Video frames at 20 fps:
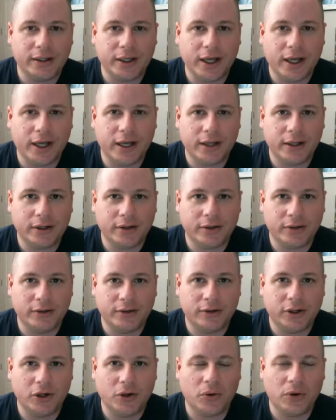
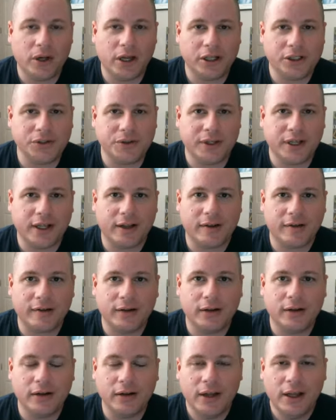to go country
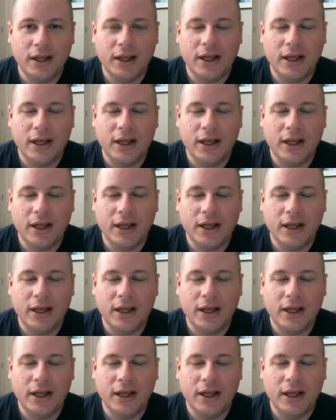dancing,